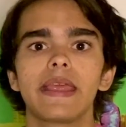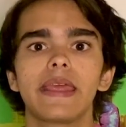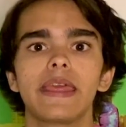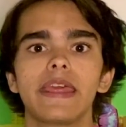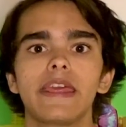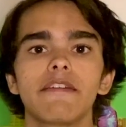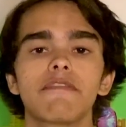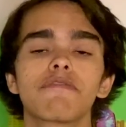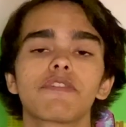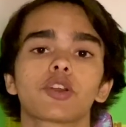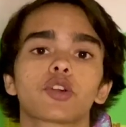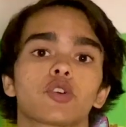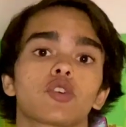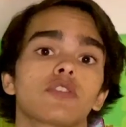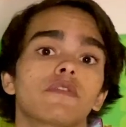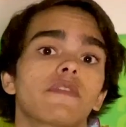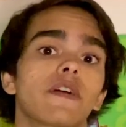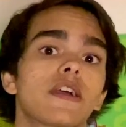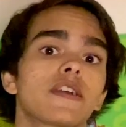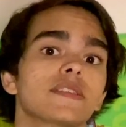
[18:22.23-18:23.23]
if the
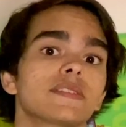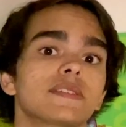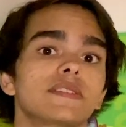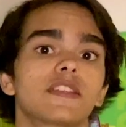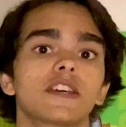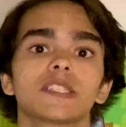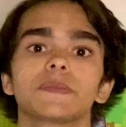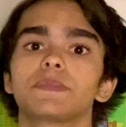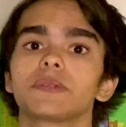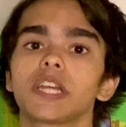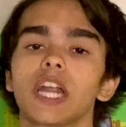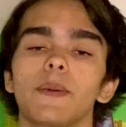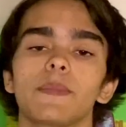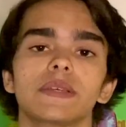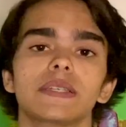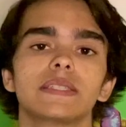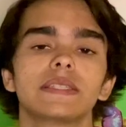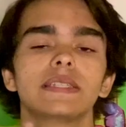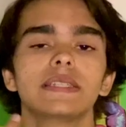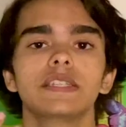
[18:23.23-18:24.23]
coronavirus does become a
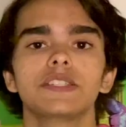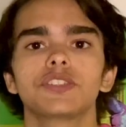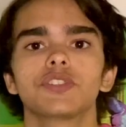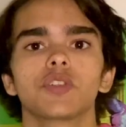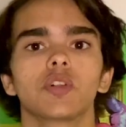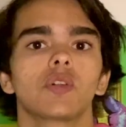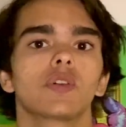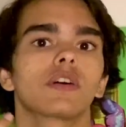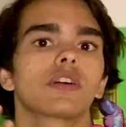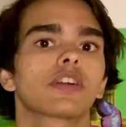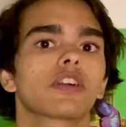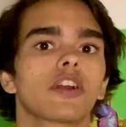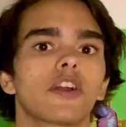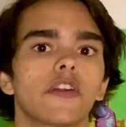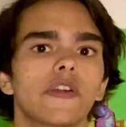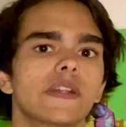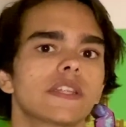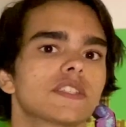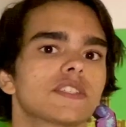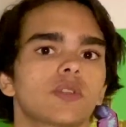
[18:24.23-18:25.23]
seasonal
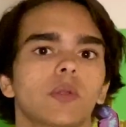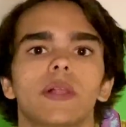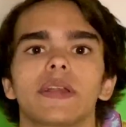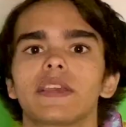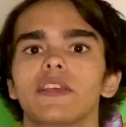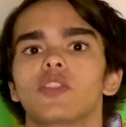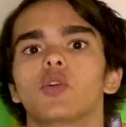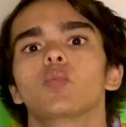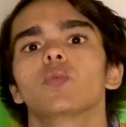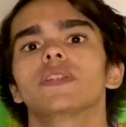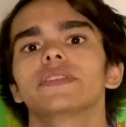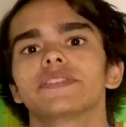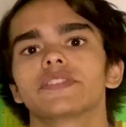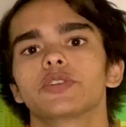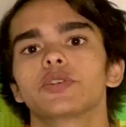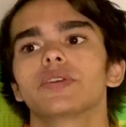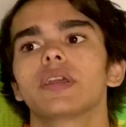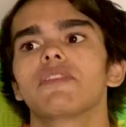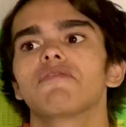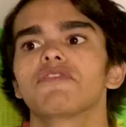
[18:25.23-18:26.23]
occurrence, so like in the winter
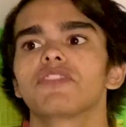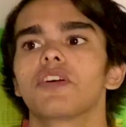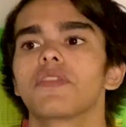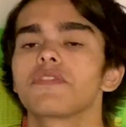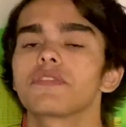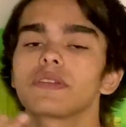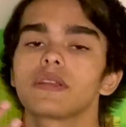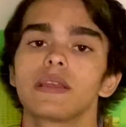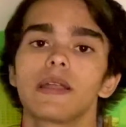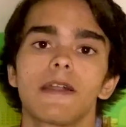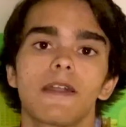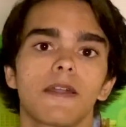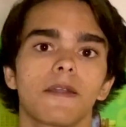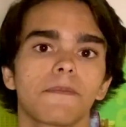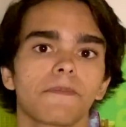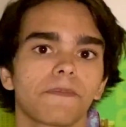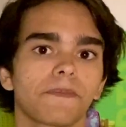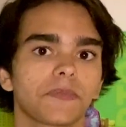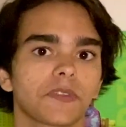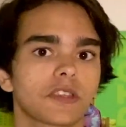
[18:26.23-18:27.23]
you have another
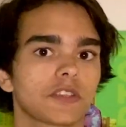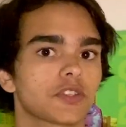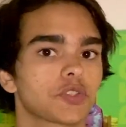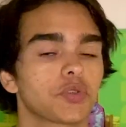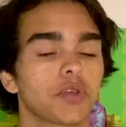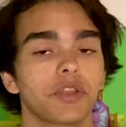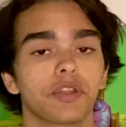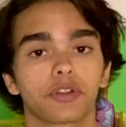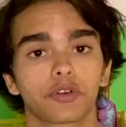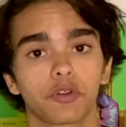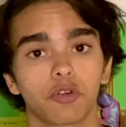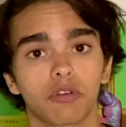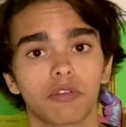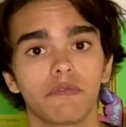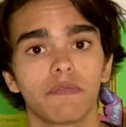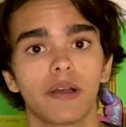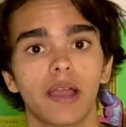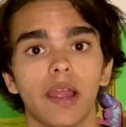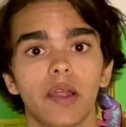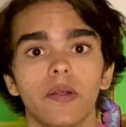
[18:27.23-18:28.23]
strain of
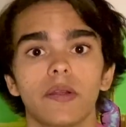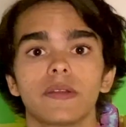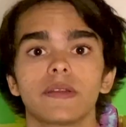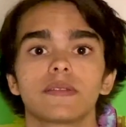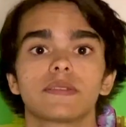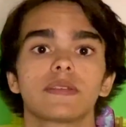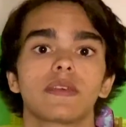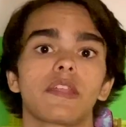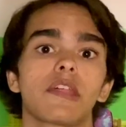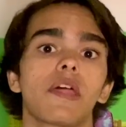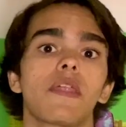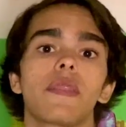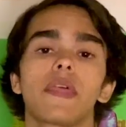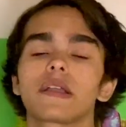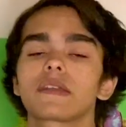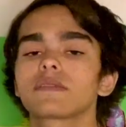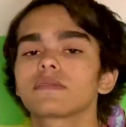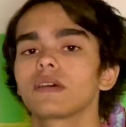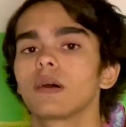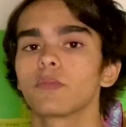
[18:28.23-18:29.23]
coronavirus, and then
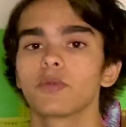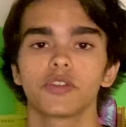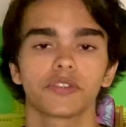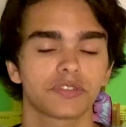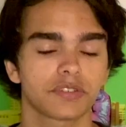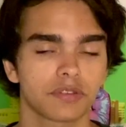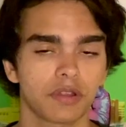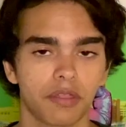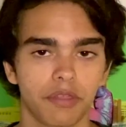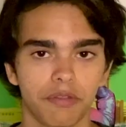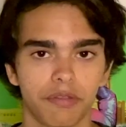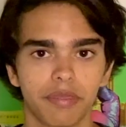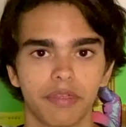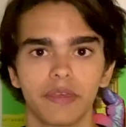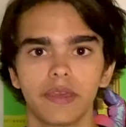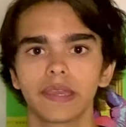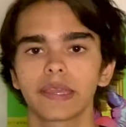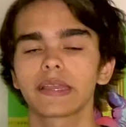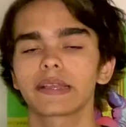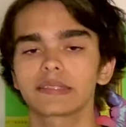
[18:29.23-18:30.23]
next summer it's another
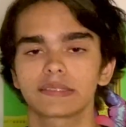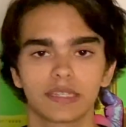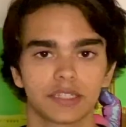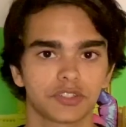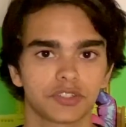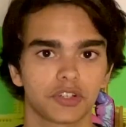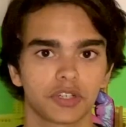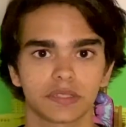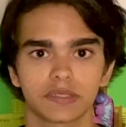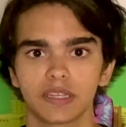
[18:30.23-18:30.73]
thing, etc.,